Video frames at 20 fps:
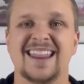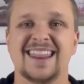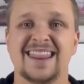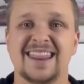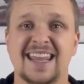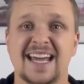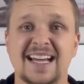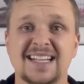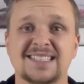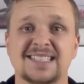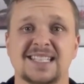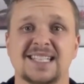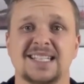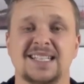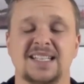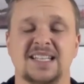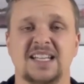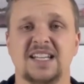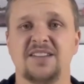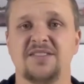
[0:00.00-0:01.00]
That's going
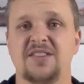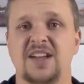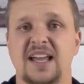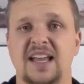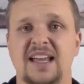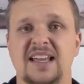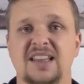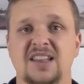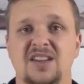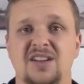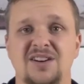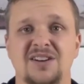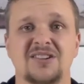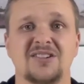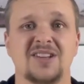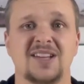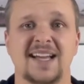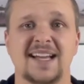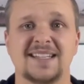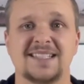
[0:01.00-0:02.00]
to leave a
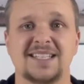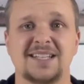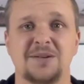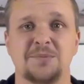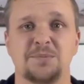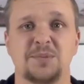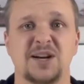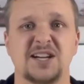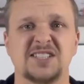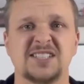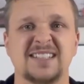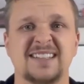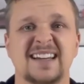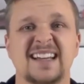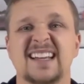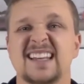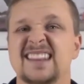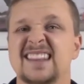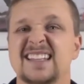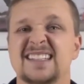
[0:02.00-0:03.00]
longer lasting impression
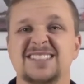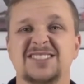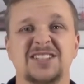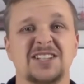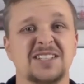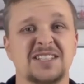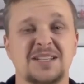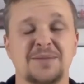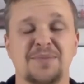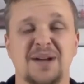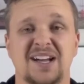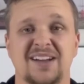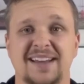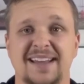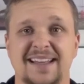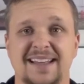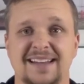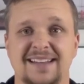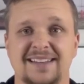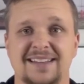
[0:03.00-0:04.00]
than just about
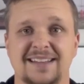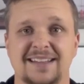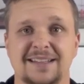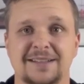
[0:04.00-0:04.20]
anything.